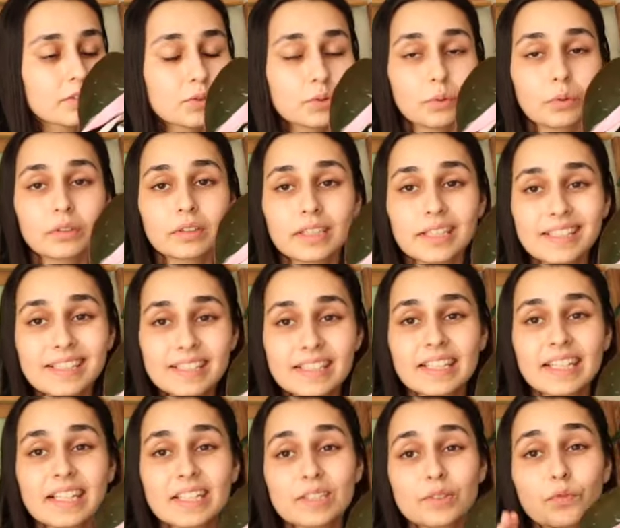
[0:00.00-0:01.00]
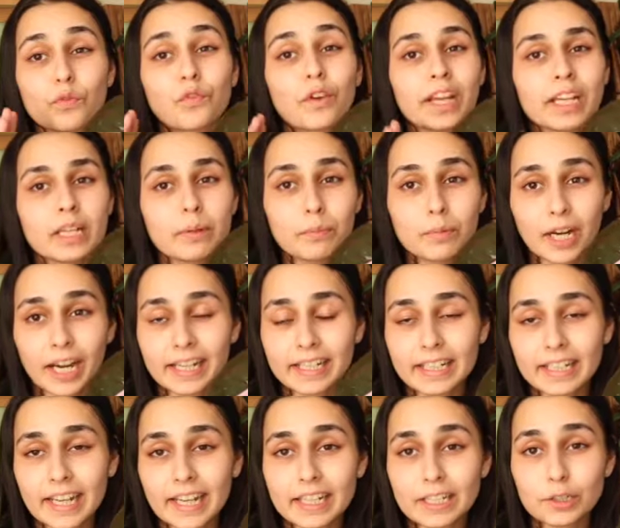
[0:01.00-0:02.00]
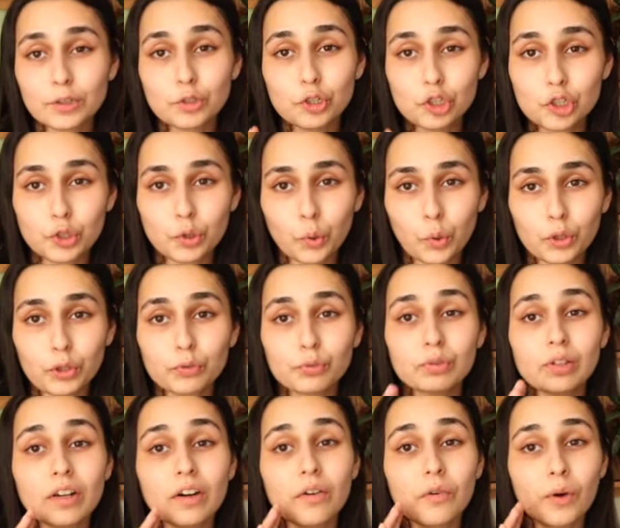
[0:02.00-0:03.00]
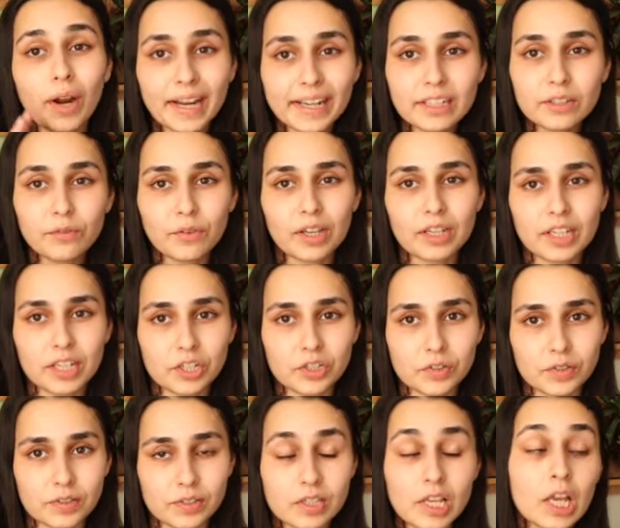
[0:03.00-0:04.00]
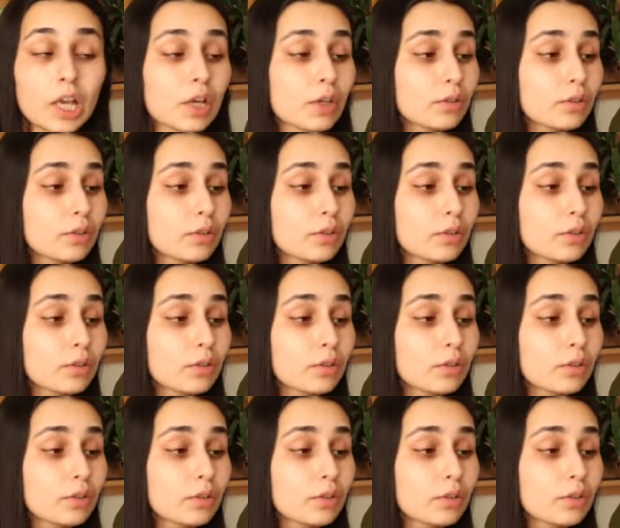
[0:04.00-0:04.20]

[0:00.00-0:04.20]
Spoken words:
so this needs very bright light to show you the right variations.